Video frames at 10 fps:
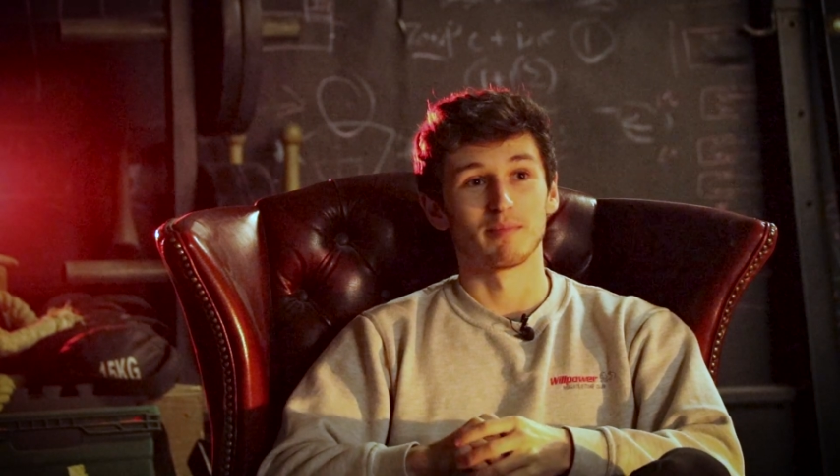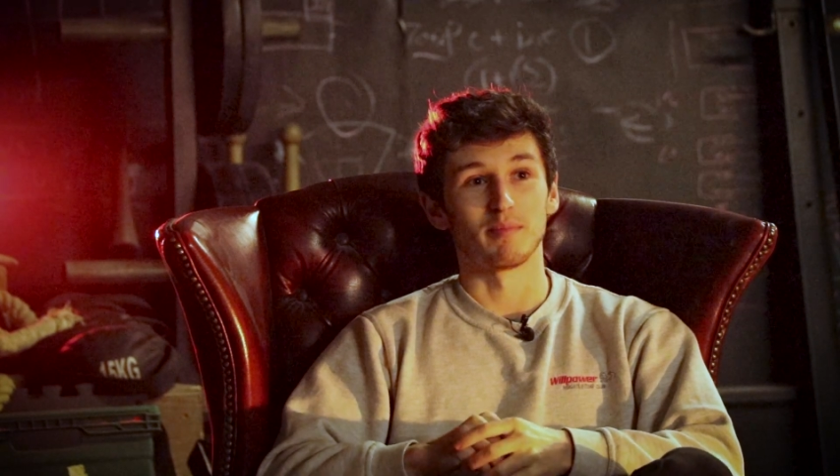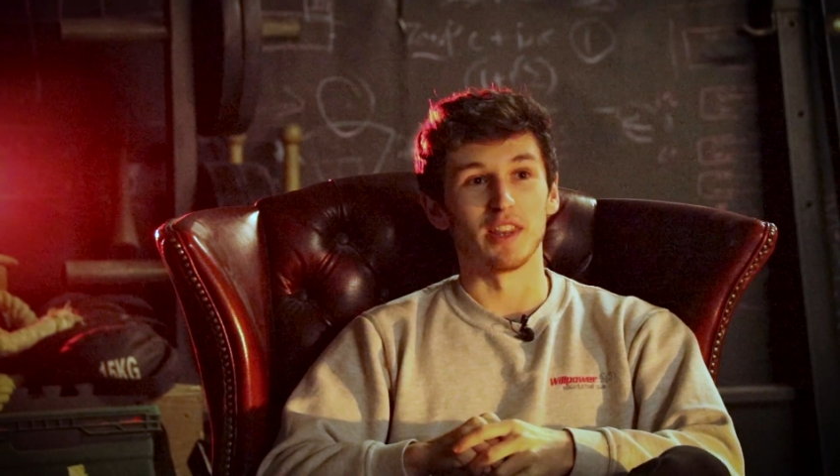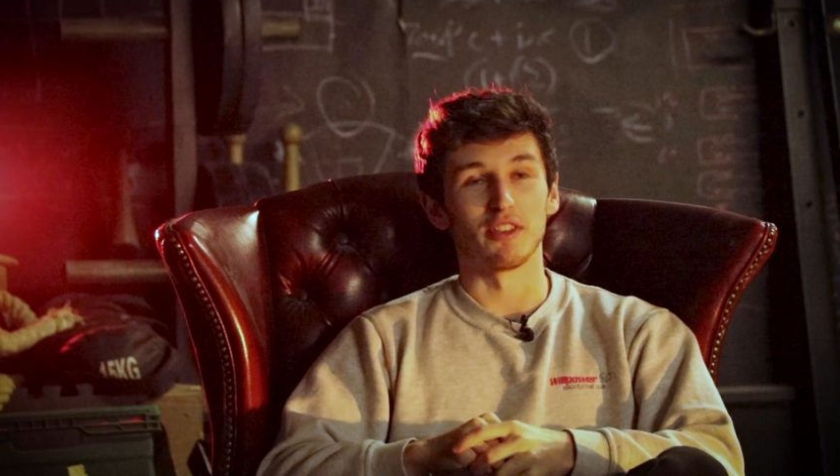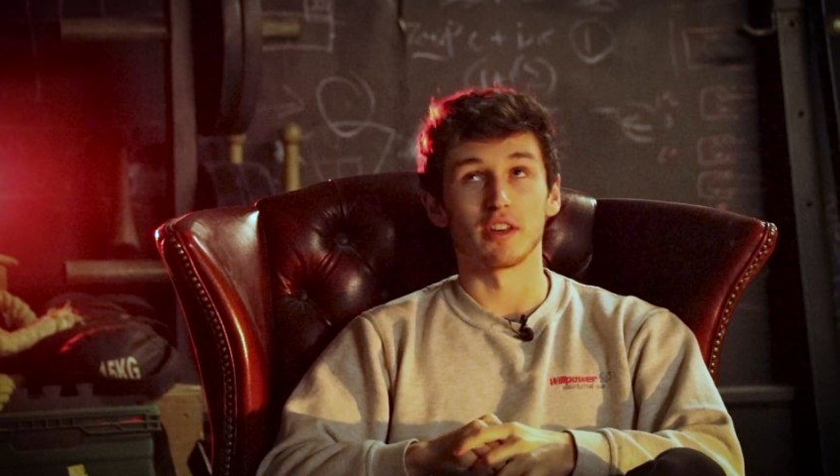
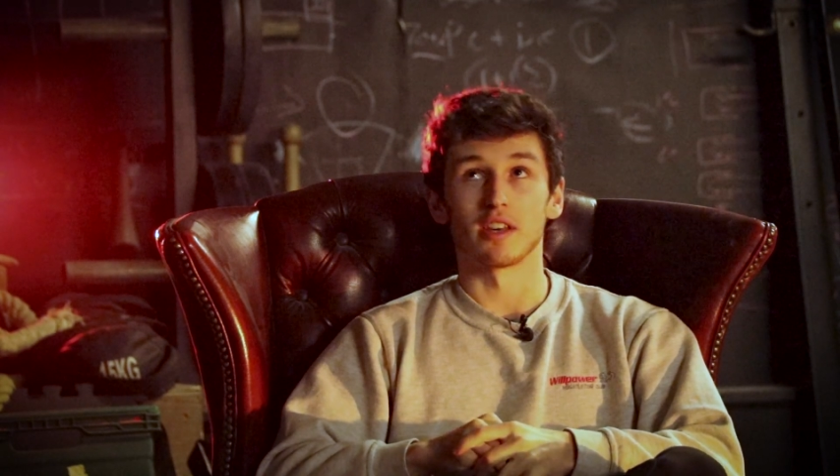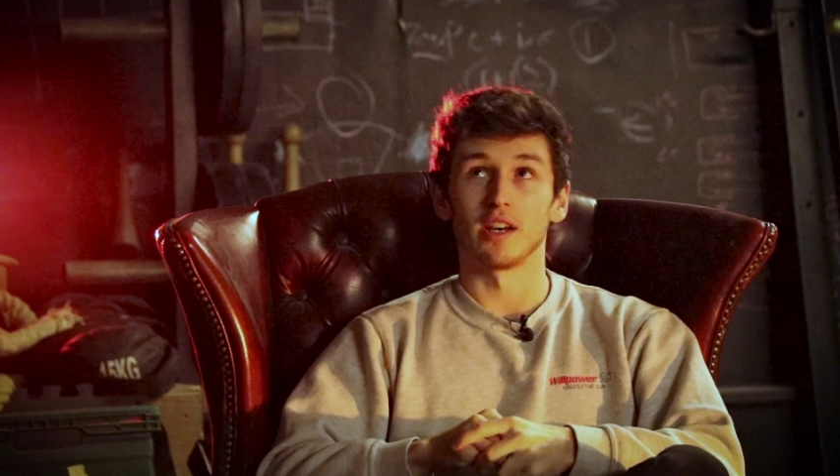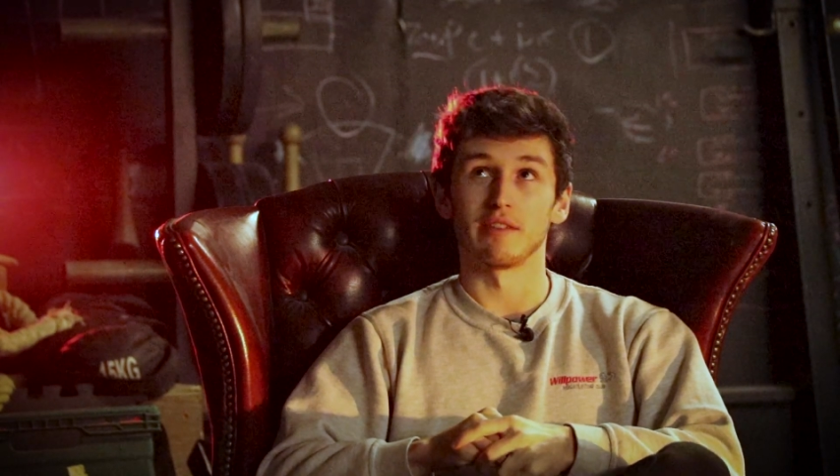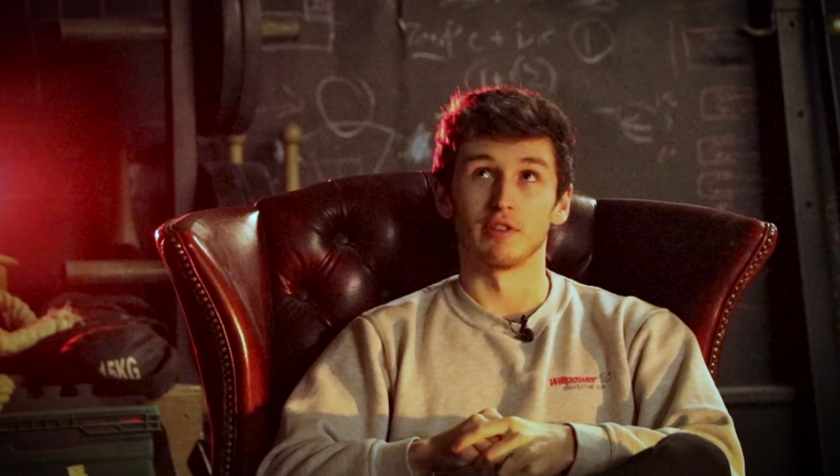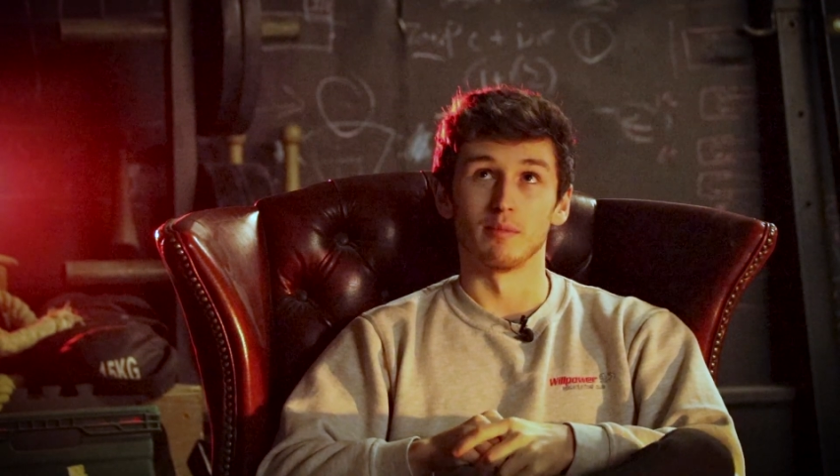beat the
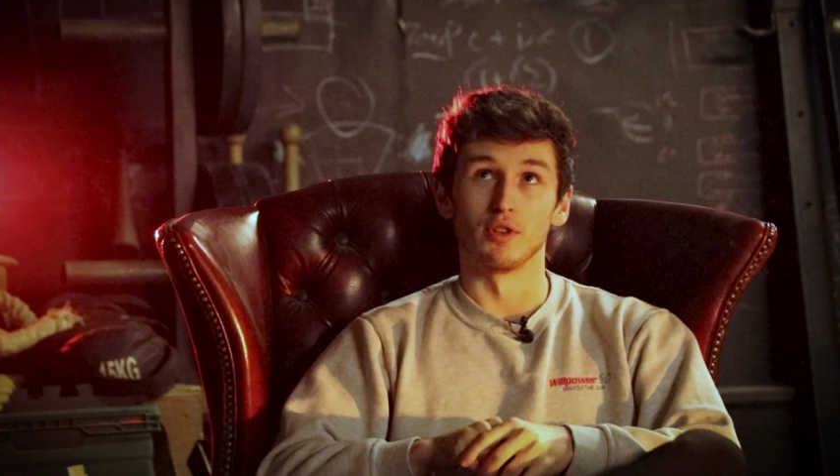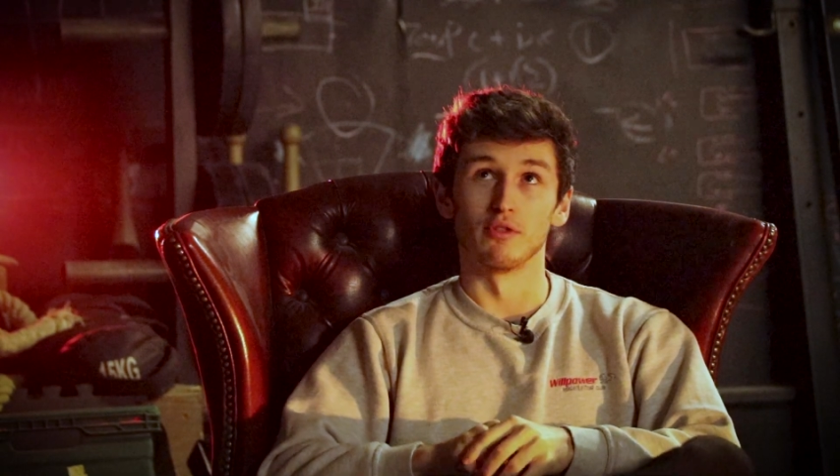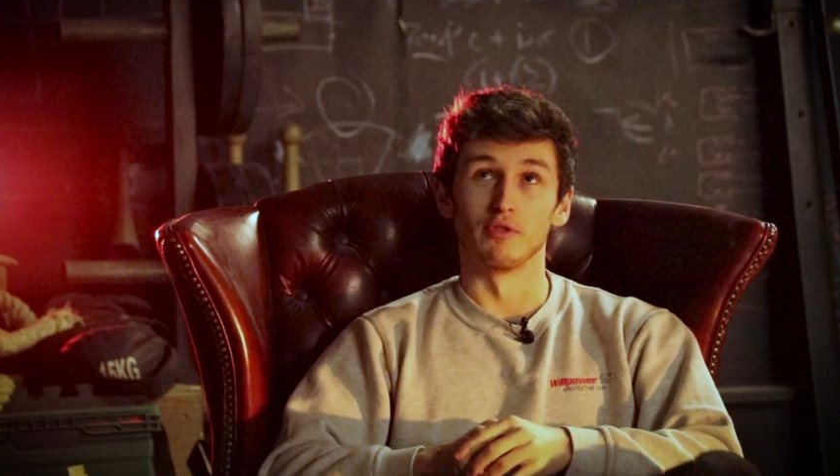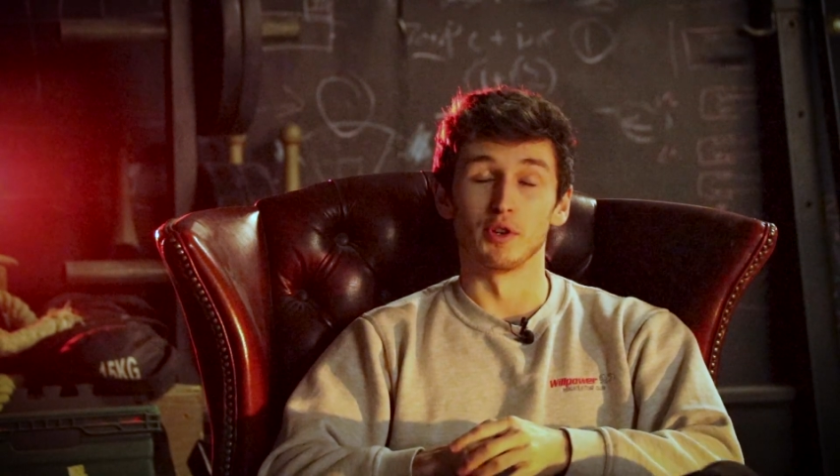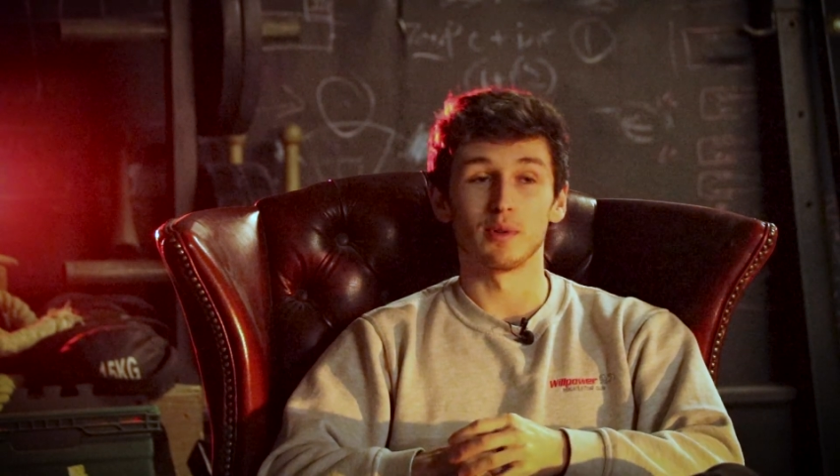guy from
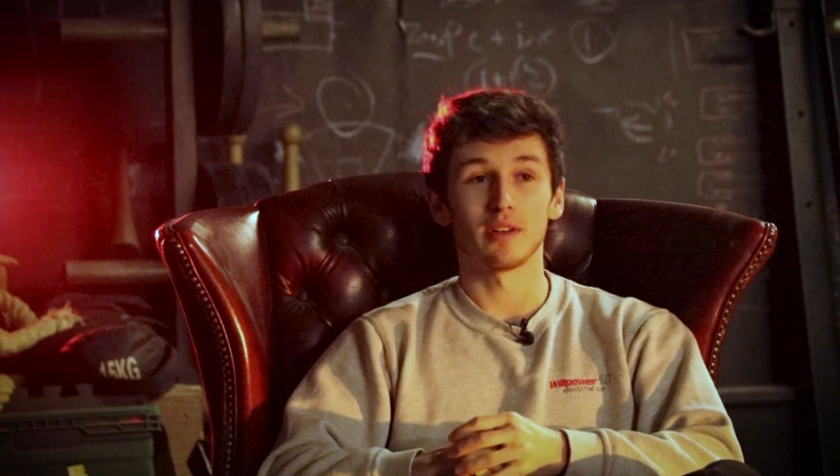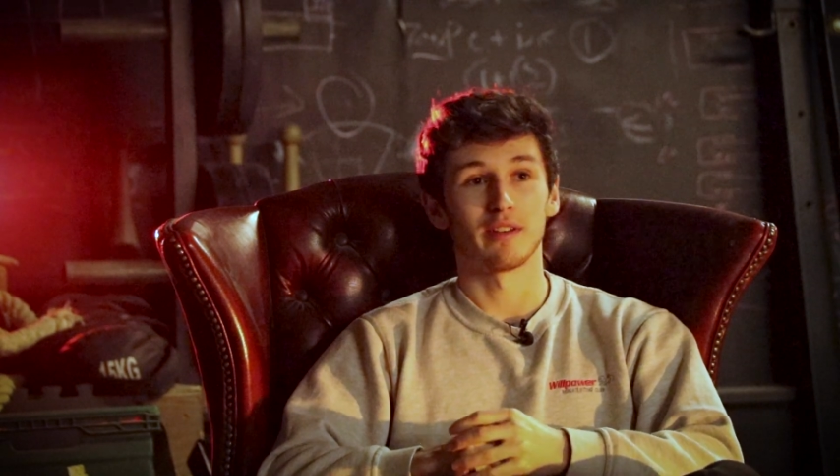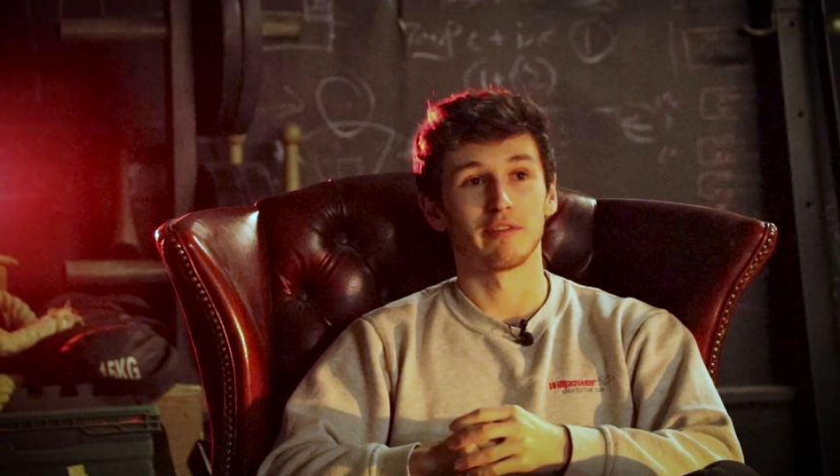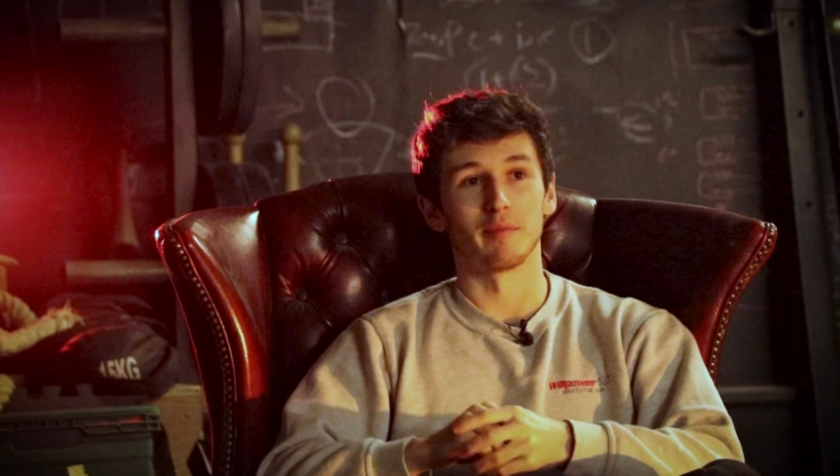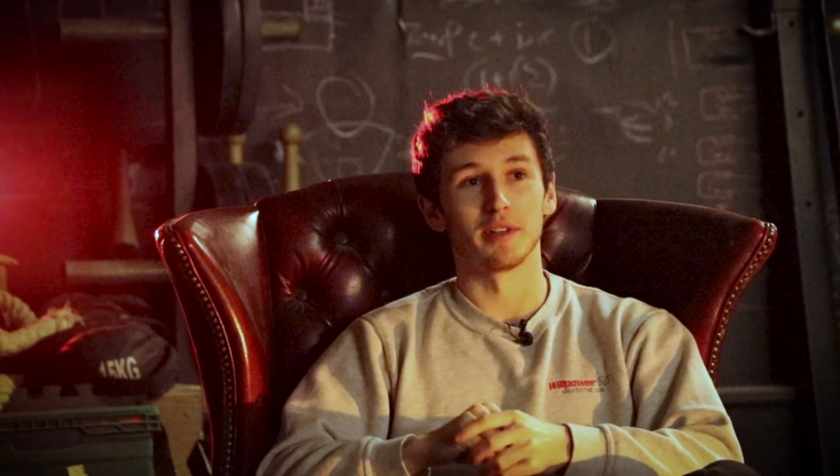Nauru
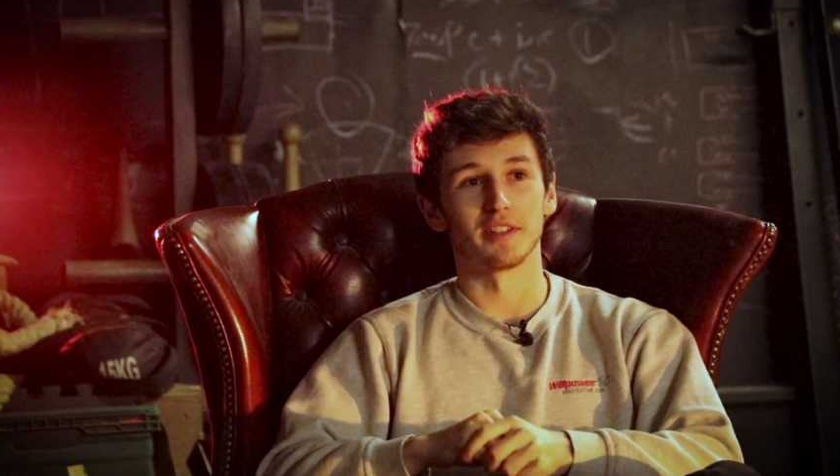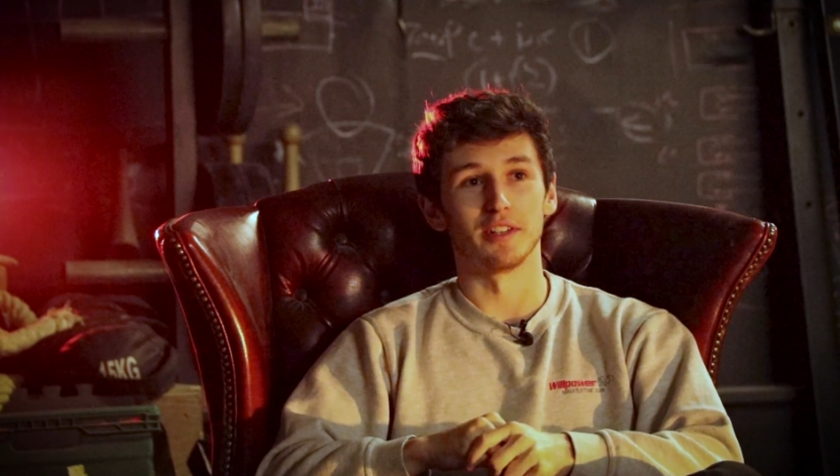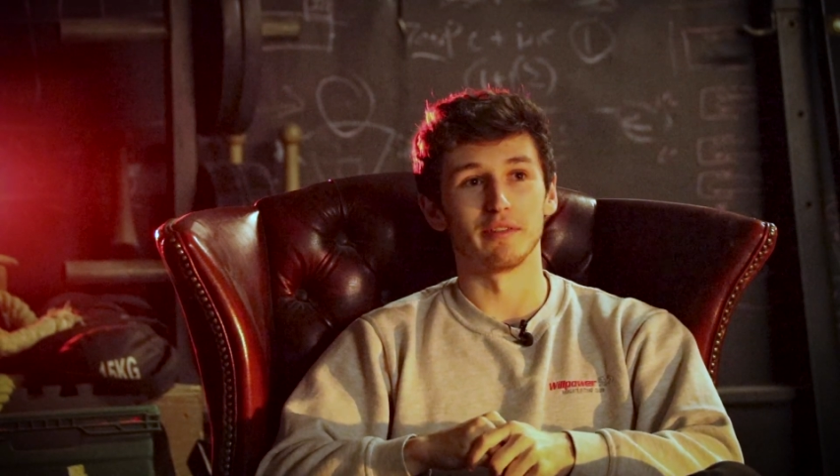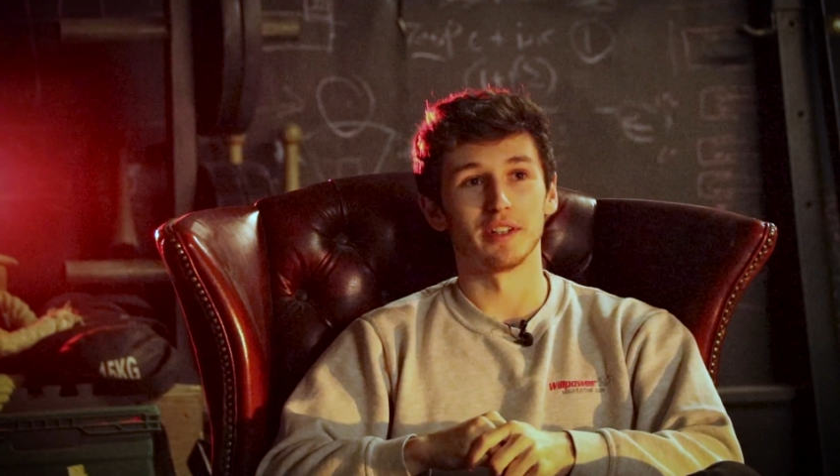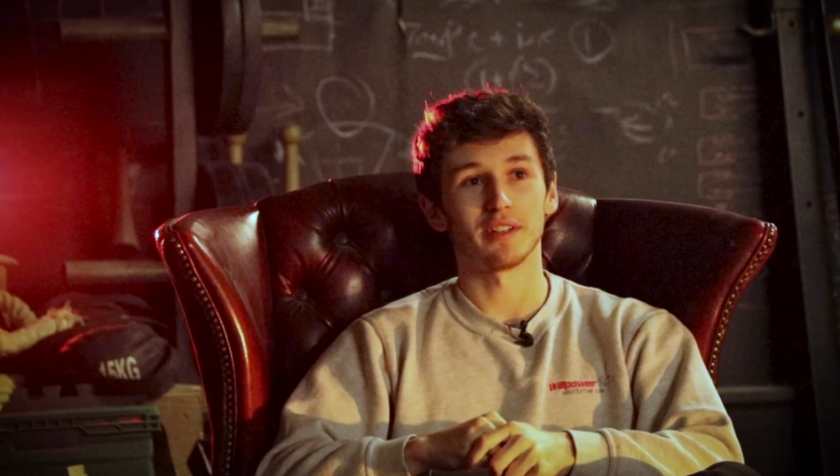for my
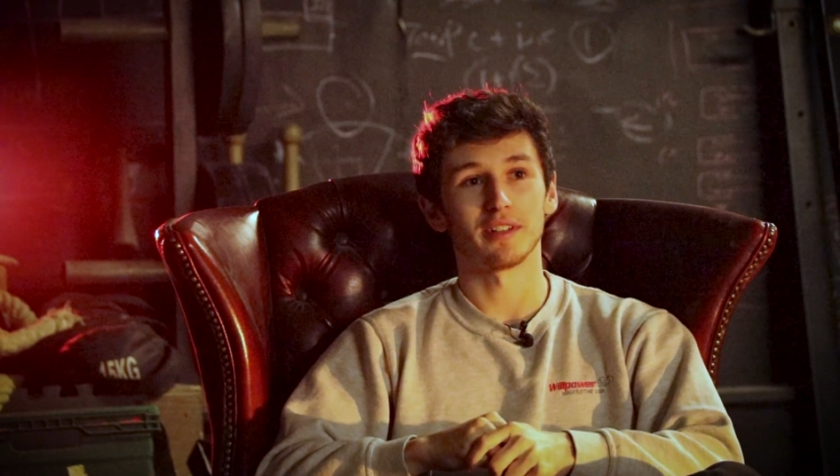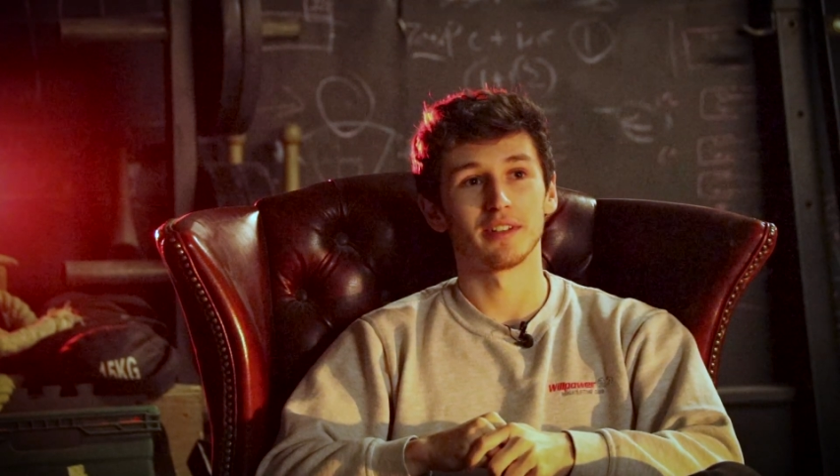silver.